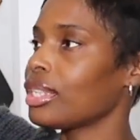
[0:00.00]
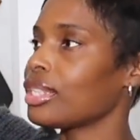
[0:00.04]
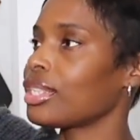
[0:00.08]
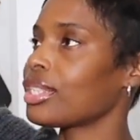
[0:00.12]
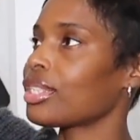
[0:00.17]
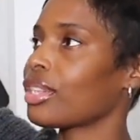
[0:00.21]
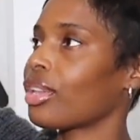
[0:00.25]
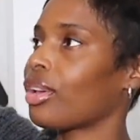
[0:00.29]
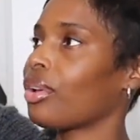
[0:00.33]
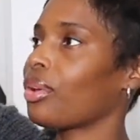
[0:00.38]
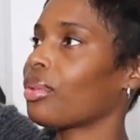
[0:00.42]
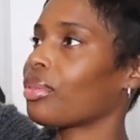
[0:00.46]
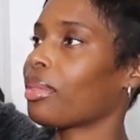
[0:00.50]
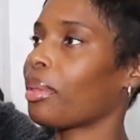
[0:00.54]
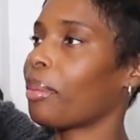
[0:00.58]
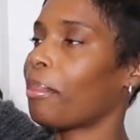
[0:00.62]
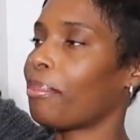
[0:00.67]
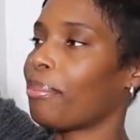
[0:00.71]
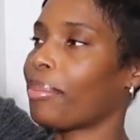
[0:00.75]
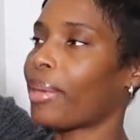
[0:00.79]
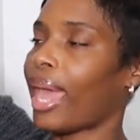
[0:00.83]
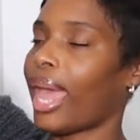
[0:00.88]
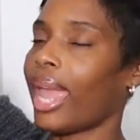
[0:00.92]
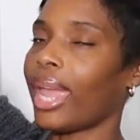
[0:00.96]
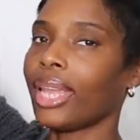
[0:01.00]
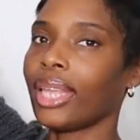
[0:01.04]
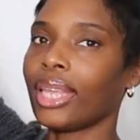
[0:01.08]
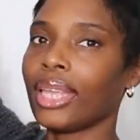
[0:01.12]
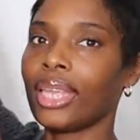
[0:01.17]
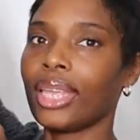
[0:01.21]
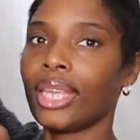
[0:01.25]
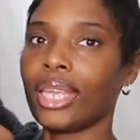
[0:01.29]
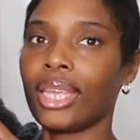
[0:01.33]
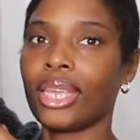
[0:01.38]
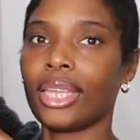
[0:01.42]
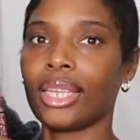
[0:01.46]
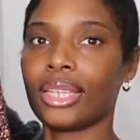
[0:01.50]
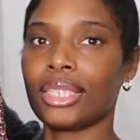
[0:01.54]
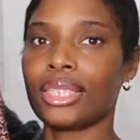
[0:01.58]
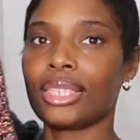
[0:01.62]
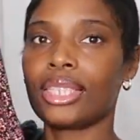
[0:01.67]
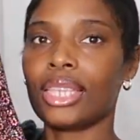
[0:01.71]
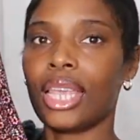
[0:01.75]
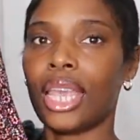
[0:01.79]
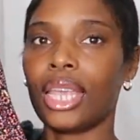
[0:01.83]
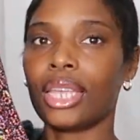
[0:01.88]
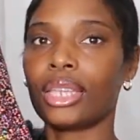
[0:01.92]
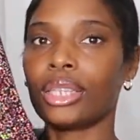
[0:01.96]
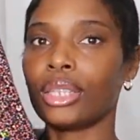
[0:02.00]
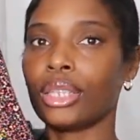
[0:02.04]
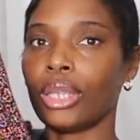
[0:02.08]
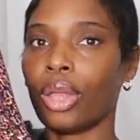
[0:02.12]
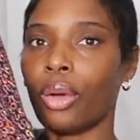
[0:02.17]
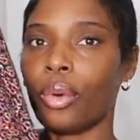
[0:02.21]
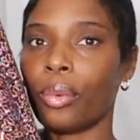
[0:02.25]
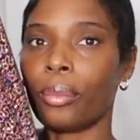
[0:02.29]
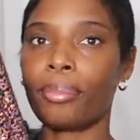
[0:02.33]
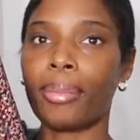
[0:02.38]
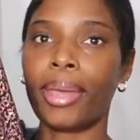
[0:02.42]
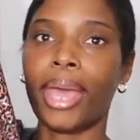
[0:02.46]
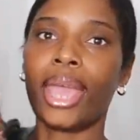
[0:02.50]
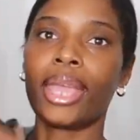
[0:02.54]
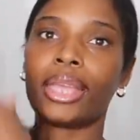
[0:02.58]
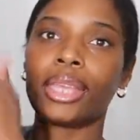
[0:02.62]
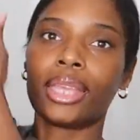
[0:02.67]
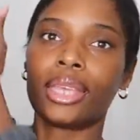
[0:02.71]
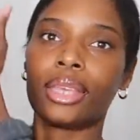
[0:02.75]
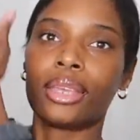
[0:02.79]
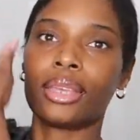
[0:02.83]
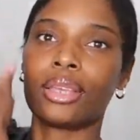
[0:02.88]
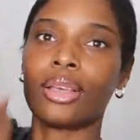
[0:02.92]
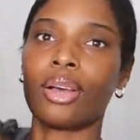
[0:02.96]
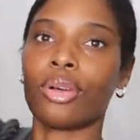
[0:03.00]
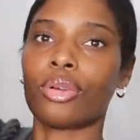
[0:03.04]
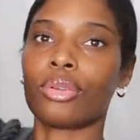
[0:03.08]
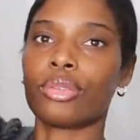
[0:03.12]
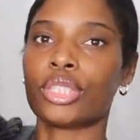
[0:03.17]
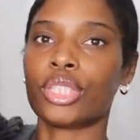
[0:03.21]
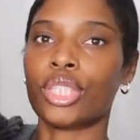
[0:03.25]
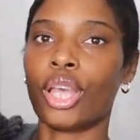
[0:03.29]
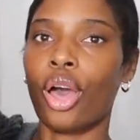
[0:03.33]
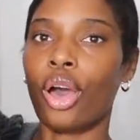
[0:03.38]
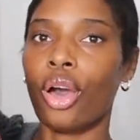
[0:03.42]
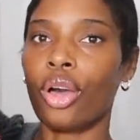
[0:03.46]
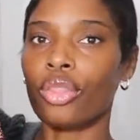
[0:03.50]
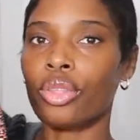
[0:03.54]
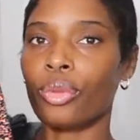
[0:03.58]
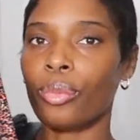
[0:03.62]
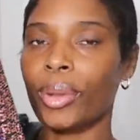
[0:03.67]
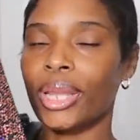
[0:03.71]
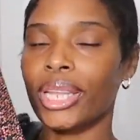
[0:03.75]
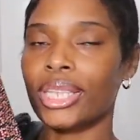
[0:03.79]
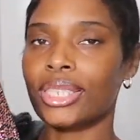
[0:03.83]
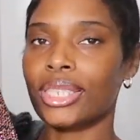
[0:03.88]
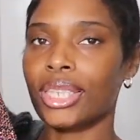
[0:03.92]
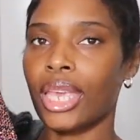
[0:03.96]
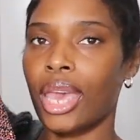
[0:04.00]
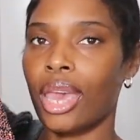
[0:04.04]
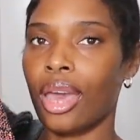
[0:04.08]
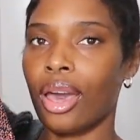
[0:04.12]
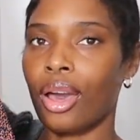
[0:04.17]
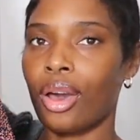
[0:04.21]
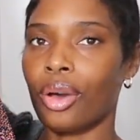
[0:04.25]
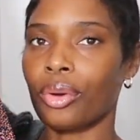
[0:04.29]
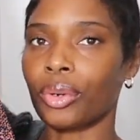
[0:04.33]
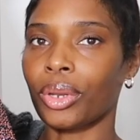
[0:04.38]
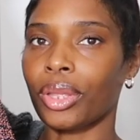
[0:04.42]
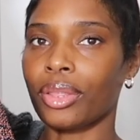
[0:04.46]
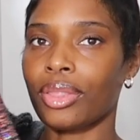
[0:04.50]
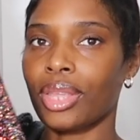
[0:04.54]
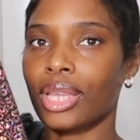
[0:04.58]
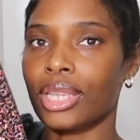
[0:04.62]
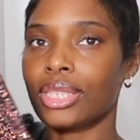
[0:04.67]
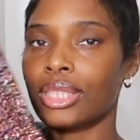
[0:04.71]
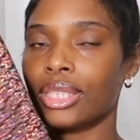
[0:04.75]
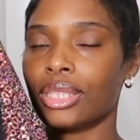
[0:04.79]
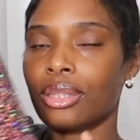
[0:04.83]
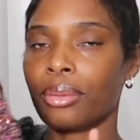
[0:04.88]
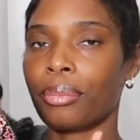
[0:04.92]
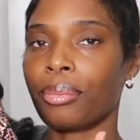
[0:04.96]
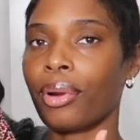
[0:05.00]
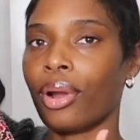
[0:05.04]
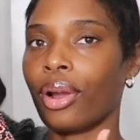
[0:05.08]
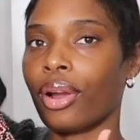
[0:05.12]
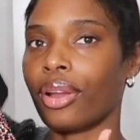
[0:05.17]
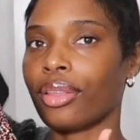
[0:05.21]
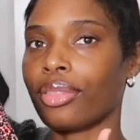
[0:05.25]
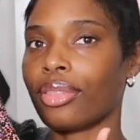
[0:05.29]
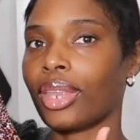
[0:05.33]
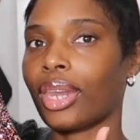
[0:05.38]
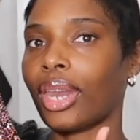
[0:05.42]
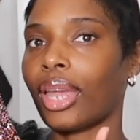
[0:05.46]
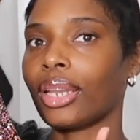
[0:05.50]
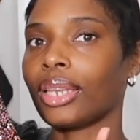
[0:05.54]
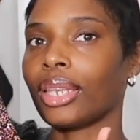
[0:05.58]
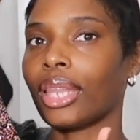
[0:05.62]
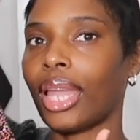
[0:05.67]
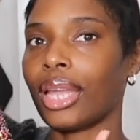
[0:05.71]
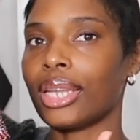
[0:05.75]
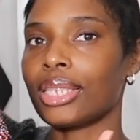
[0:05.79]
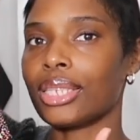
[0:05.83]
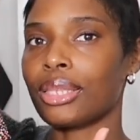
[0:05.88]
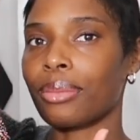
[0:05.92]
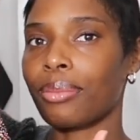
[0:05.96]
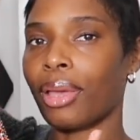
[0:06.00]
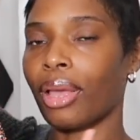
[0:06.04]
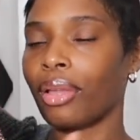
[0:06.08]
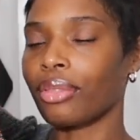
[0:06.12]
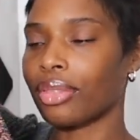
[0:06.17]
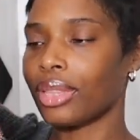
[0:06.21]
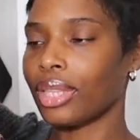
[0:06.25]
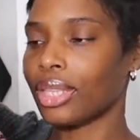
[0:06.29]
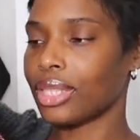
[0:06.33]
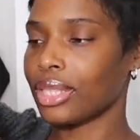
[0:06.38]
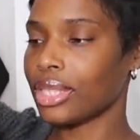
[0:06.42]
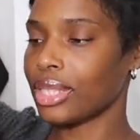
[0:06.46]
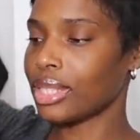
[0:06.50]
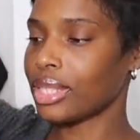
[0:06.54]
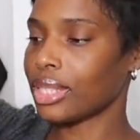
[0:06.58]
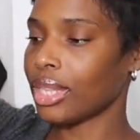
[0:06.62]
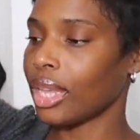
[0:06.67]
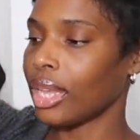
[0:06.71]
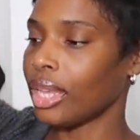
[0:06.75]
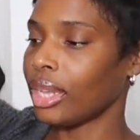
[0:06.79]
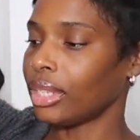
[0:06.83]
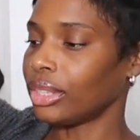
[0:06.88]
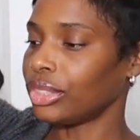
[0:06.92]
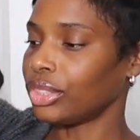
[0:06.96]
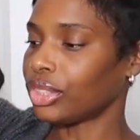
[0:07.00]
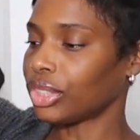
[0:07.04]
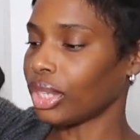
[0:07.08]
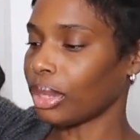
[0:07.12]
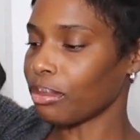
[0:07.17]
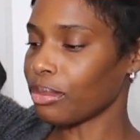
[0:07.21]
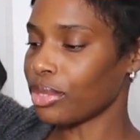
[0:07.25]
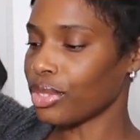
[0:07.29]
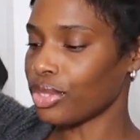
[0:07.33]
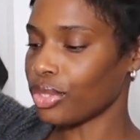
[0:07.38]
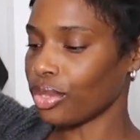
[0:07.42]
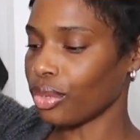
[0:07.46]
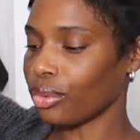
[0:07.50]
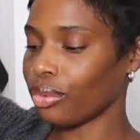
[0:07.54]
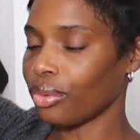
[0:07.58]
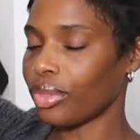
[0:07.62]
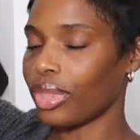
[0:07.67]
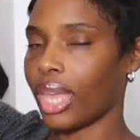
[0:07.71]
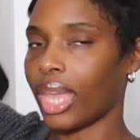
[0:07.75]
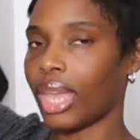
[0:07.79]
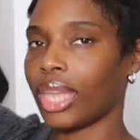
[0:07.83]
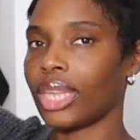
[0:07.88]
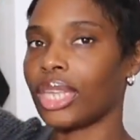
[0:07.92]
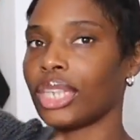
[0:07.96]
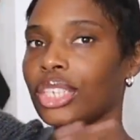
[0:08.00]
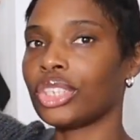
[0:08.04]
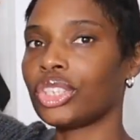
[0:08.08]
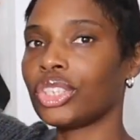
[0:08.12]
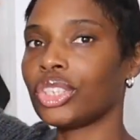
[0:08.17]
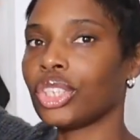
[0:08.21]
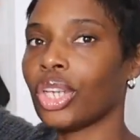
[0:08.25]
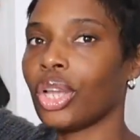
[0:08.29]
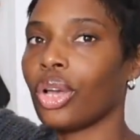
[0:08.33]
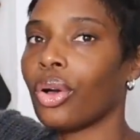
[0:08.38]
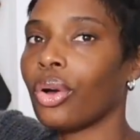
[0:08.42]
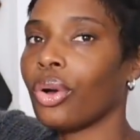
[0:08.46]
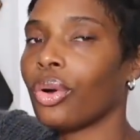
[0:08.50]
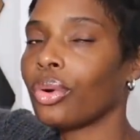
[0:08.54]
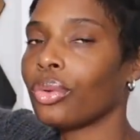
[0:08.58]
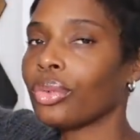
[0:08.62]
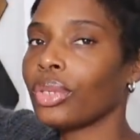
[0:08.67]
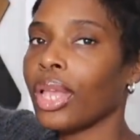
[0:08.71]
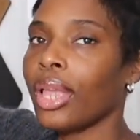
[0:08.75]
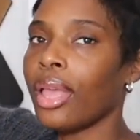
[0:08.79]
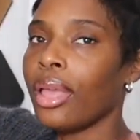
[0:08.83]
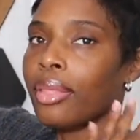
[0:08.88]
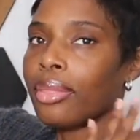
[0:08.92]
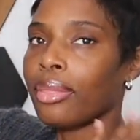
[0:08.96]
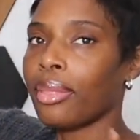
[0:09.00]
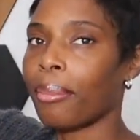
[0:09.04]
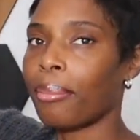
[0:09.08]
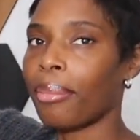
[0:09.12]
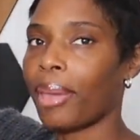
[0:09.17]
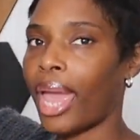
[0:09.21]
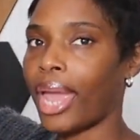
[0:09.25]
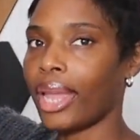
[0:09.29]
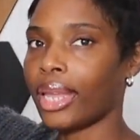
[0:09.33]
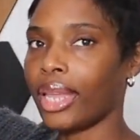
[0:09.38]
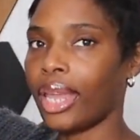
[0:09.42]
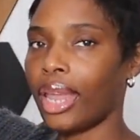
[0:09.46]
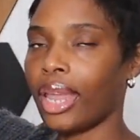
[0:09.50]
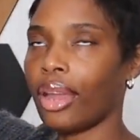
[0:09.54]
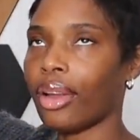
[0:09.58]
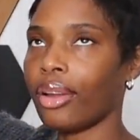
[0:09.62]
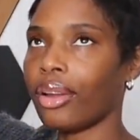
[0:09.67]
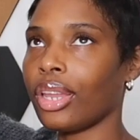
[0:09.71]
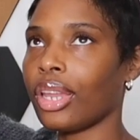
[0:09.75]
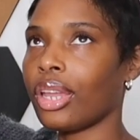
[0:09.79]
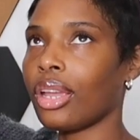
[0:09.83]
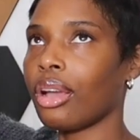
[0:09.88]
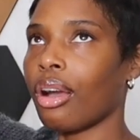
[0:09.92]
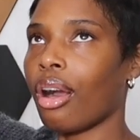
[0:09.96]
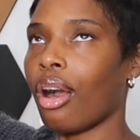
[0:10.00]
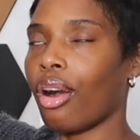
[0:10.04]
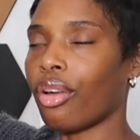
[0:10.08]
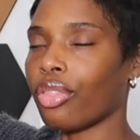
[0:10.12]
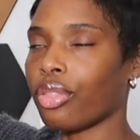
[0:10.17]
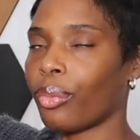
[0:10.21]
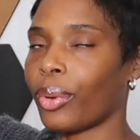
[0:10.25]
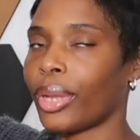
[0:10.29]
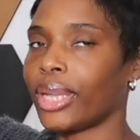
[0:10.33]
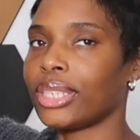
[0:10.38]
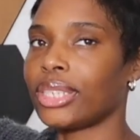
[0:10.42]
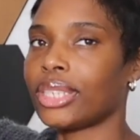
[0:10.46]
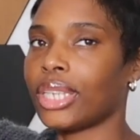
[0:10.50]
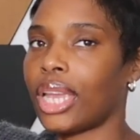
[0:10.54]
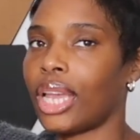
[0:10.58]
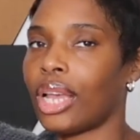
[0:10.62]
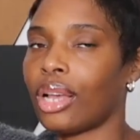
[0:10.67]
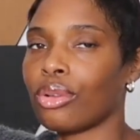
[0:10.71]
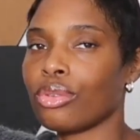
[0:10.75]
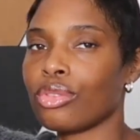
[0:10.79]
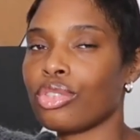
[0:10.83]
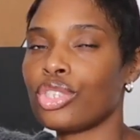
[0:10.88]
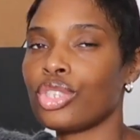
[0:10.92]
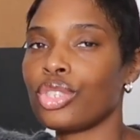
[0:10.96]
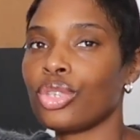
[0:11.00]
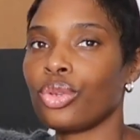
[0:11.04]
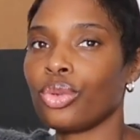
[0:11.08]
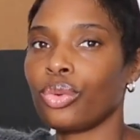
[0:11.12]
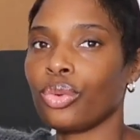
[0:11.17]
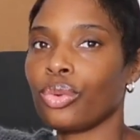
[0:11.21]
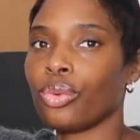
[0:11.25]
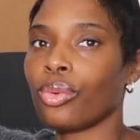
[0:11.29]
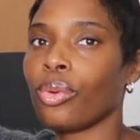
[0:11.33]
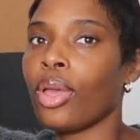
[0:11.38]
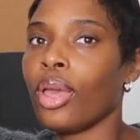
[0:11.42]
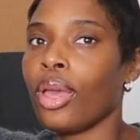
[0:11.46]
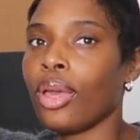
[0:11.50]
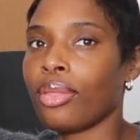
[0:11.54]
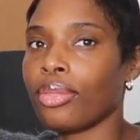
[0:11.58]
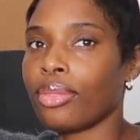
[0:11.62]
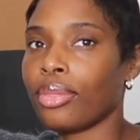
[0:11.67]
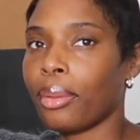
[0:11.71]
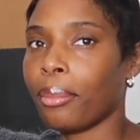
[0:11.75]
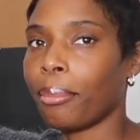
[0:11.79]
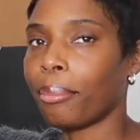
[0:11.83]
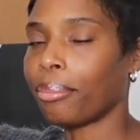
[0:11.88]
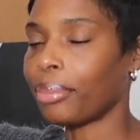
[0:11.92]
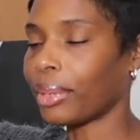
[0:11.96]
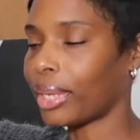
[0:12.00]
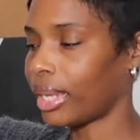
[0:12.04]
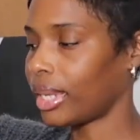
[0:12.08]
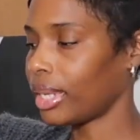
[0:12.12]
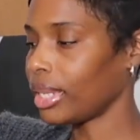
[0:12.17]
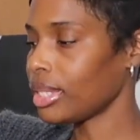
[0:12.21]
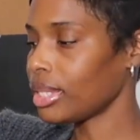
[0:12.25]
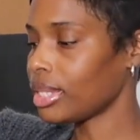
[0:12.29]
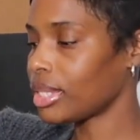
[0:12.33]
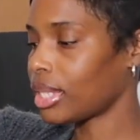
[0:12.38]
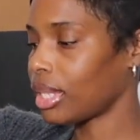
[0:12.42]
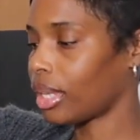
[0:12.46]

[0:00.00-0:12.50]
So the back is a low back. It goes all the way down. That's the part that I liked about this jumpsuit, that it showed the back area all the way down to the butt.